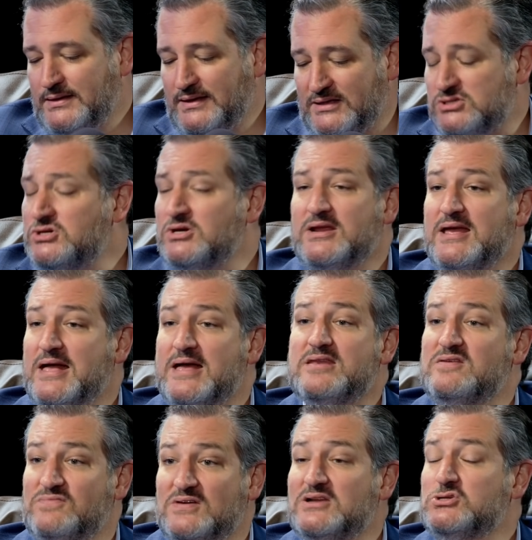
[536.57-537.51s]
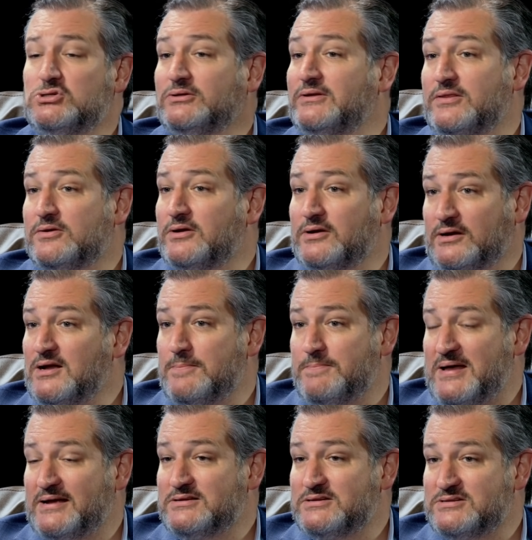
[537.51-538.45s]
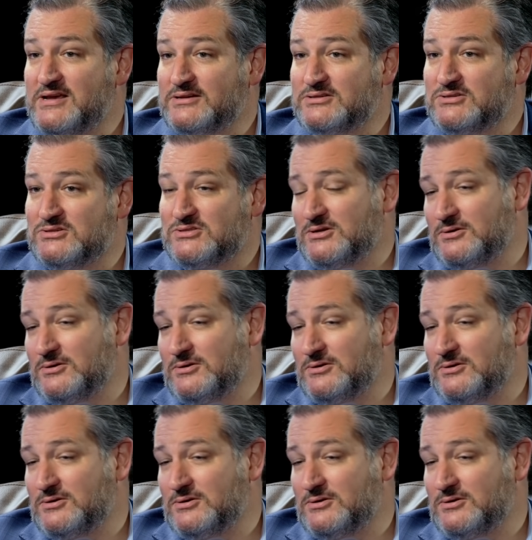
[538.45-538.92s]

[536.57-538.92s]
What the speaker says: It's going to end eventually. They're going to come back to Texas.